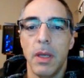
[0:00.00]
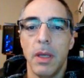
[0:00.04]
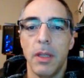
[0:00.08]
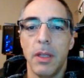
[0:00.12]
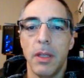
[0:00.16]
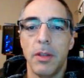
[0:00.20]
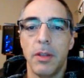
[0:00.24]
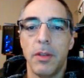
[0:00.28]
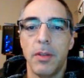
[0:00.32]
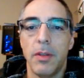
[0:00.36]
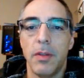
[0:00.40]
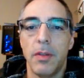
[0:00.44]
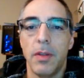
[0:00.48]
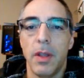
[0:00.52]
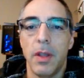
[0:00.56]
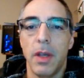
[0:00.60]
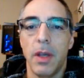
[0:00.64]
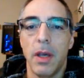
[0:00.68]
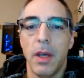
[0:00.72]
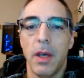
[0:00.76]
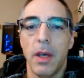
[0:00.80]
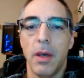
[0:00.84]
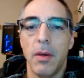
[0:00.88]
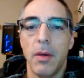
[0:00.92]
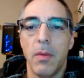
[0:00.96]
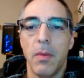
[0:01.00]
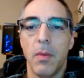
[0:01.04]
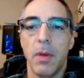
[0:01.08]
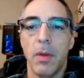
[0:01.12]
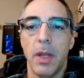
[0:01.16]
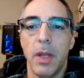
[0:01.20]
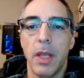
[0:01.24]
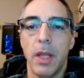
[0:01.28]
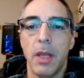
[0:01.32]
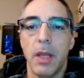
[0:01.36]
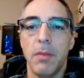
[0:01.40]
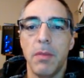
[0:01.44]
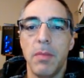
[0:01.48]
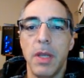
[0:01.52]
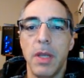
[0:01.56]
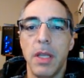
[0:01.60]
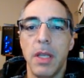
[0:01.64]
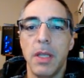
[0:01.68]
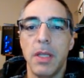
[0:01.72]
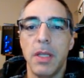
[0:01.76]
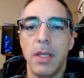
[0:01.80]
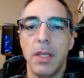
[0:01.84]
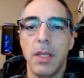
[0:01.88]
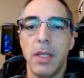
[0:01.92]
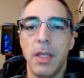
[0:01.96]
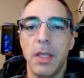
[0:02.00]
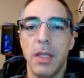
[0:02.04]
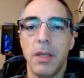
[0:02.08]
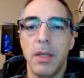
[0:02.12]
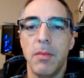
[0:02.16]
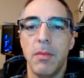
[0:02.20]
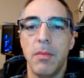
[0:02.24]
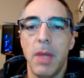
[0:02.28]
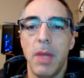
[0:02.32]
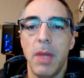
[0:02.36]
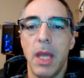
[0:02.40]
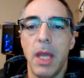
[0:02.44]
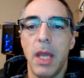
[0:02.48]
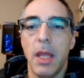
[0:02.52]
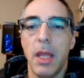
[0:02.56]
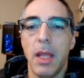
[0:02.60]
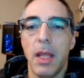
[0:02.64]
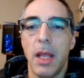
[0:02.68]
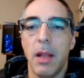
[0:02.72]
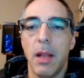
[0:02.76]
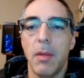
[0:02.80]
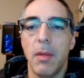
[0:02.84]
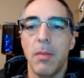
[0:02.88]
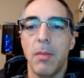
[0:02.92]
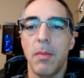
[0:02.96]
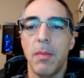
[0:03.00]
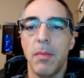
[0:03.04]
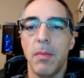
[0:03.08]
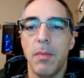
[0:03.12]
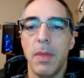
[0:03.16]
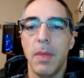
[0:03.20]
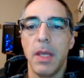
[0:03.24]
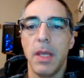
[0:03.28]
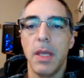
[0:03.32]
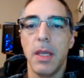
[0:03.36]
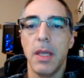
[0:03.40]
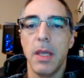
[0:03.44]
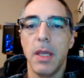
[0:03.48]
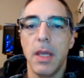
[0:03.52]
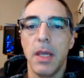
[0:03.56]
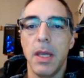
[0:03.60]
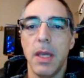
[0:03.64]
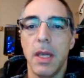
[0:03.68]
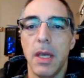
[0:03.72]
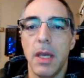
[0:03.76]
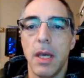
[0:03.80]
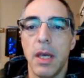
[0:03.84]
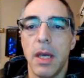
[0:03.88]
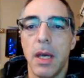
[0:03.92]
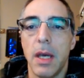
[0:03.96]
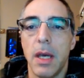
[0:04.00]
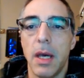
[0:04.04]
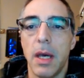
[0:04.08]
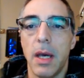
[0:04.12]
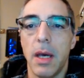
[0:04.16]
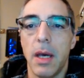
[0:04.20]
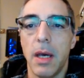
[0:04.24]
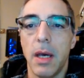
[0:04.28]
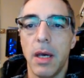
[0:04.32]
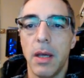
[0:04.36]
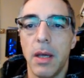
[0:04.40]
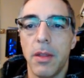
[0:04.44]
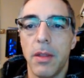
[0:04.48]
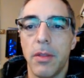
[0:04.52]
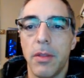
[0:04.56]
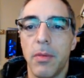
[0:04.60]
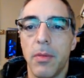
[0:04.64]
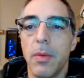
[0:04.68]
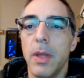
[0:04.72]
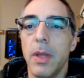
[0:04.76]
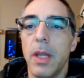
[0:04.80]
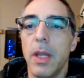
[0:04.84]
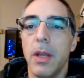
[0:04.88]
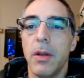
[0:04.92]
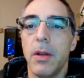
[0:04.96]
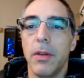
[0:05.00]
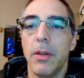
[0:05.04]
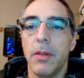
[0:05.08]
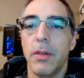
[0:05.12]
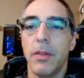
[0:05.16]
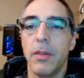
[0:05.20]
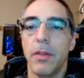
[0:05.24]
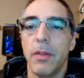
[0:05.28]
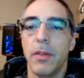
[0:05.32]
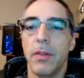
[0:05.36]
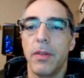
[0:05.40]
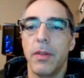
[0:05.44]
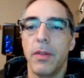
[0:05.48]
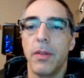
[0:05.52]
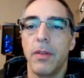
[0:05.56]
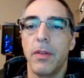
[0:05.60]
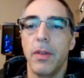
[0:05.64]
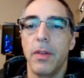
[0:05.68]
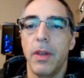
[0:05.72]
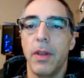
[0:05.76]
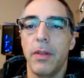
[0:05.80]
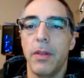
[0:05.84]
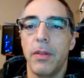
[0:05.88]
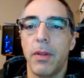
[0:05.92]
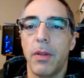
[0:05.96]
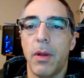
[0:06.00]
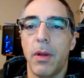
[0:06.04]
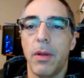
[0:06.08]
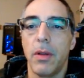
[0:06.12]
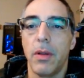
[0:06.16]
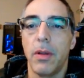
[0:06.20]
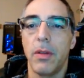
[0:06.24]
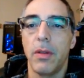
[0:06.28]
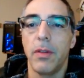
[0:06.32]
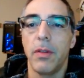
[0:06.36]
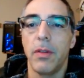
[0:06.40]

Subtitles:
It's when I compete in May, that'll be 3 years since I started.